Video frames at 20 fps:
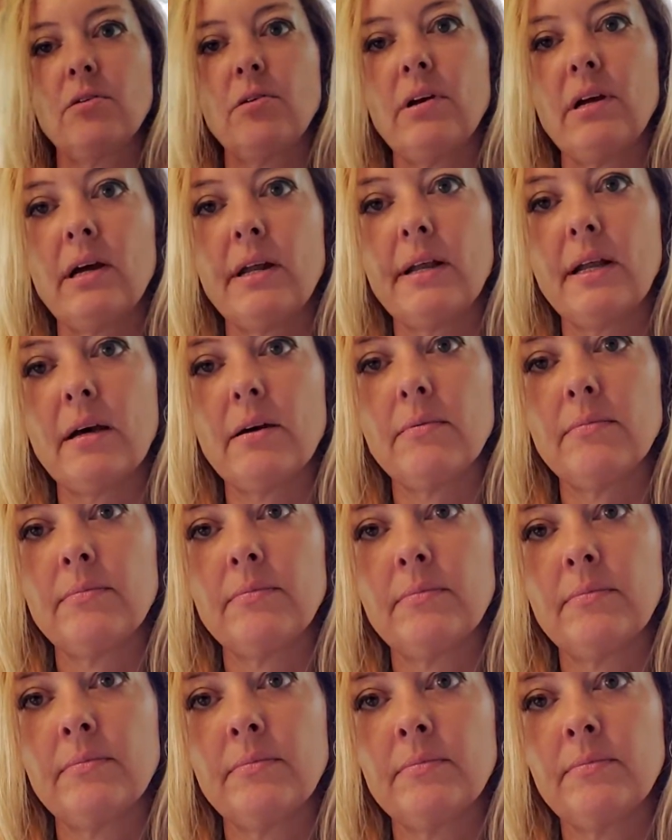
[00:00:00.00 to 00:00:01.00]
way on now.
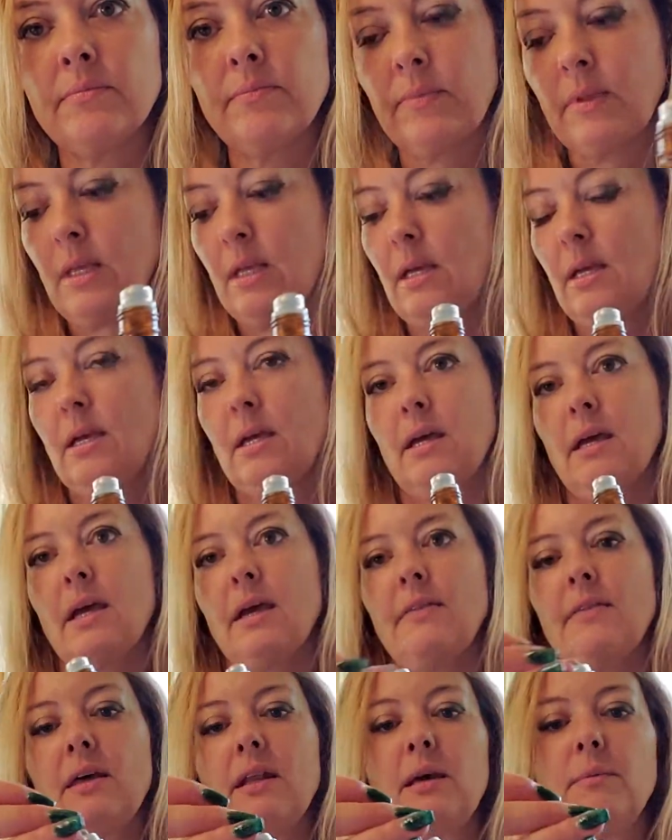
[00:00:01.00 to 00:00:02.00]

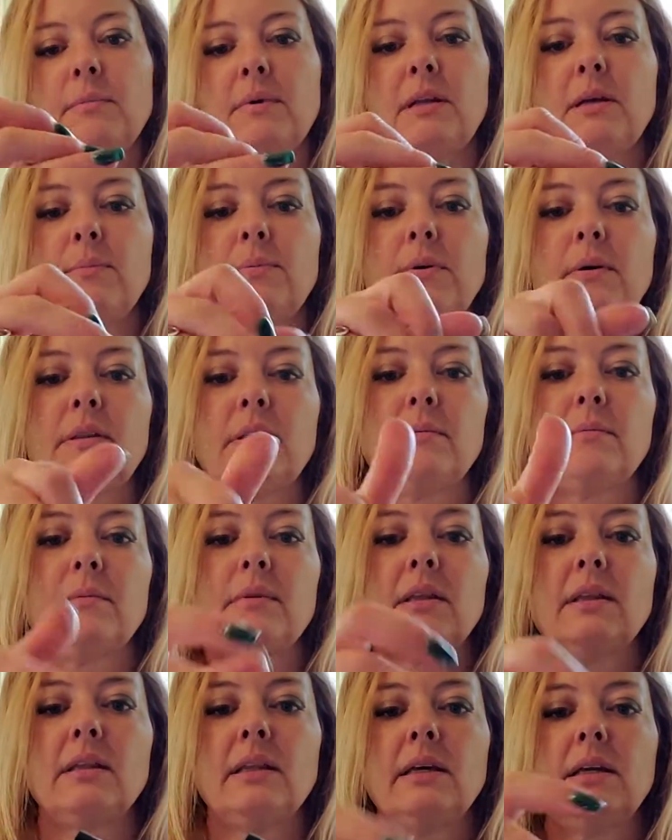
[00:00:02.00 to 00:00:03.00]
And then I'm gonna put
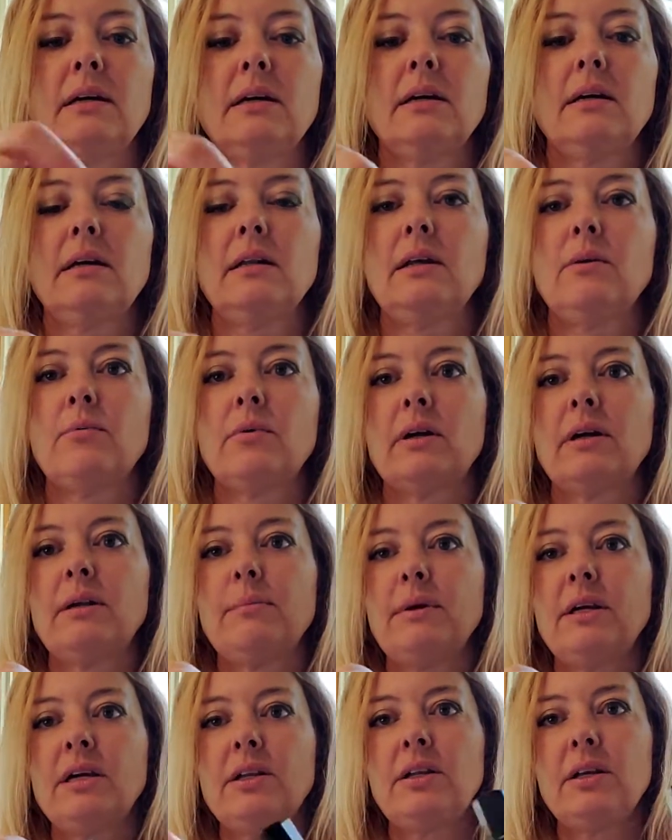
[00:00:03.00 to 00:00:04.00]
the lid on, and we're gonna be
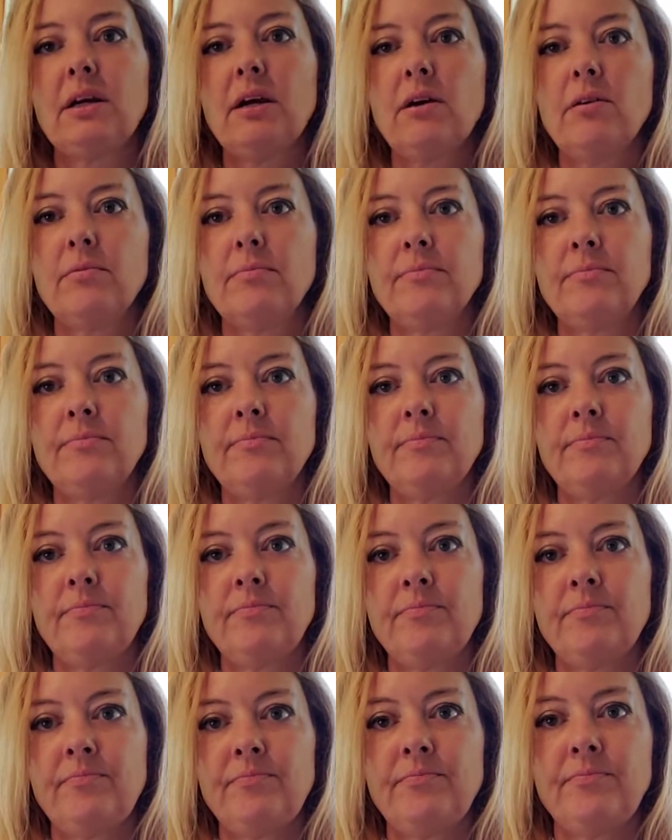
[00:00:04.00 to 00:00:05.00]
good to go.
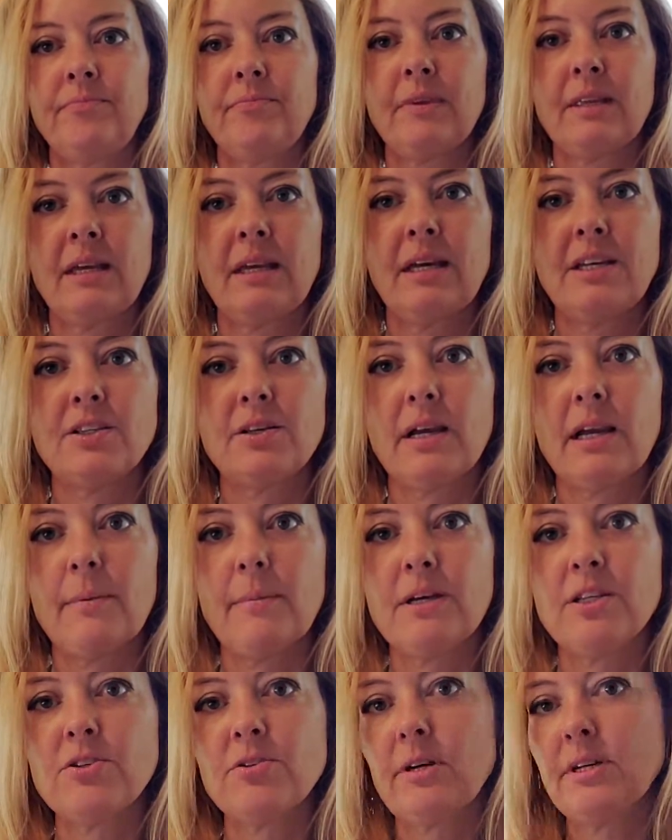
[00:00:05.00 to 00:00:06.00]
So I got my
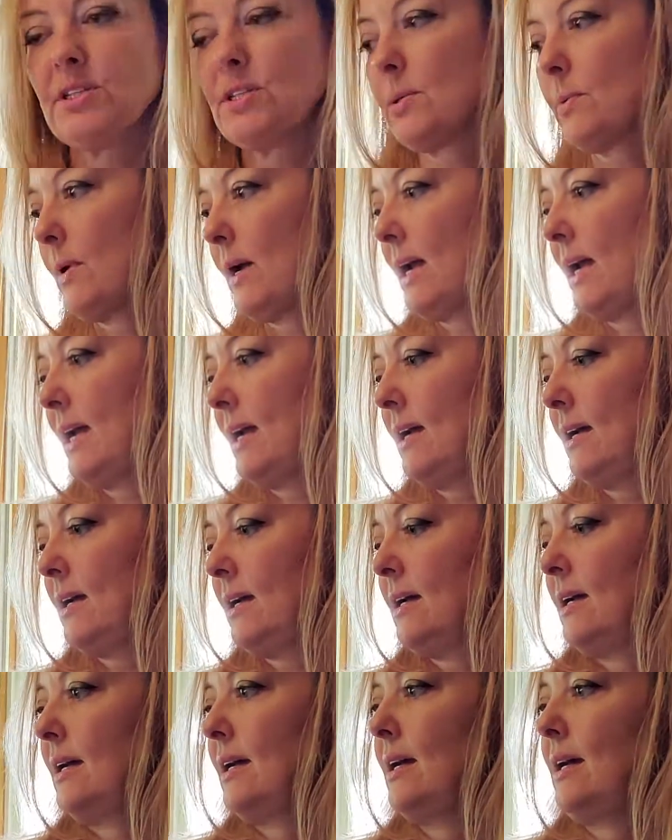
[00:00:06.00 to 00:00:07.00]
Stress Away,
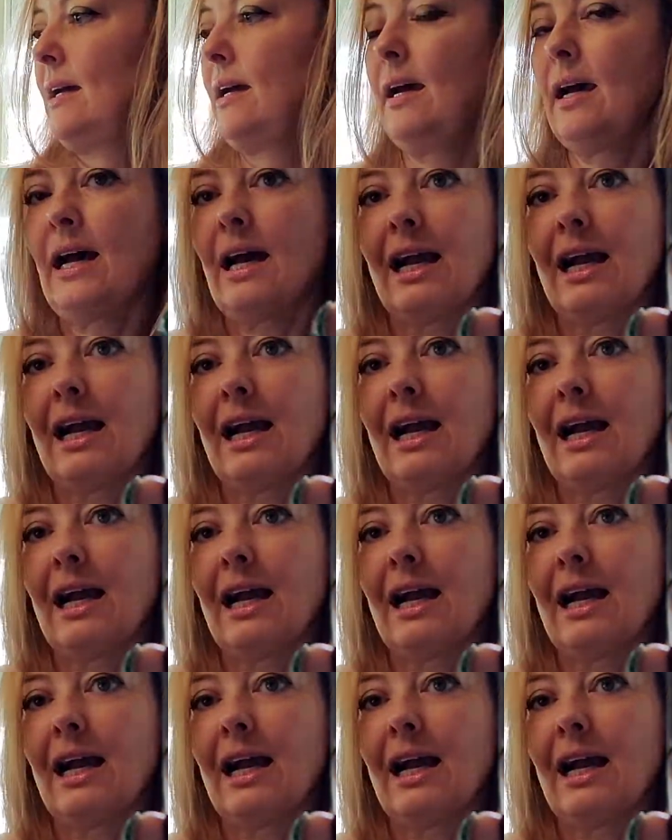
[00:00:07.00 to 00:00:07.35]
I